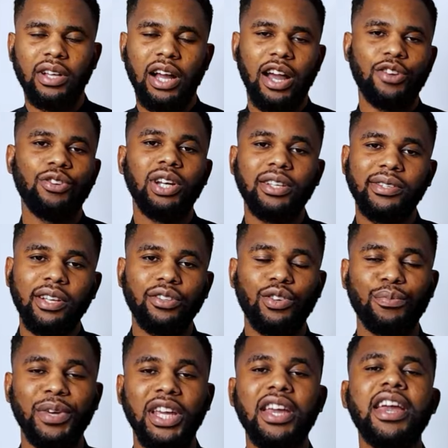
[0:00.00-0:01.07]
Are you listening
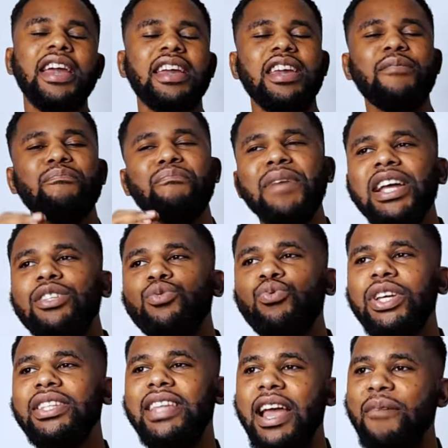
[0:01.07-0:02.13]
to me? He met
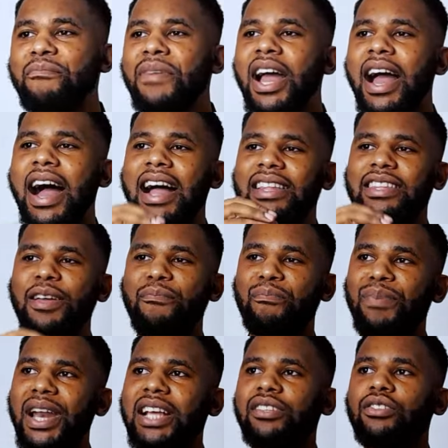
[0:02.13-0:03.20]
with them at the
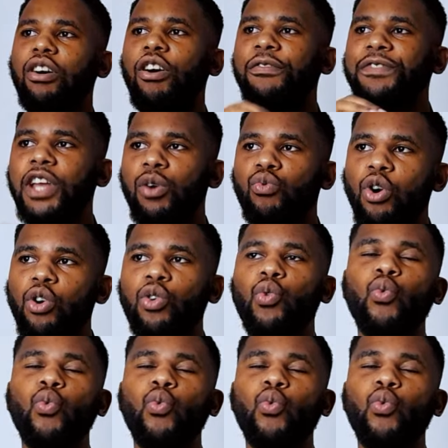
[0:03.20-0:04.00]
place of their work.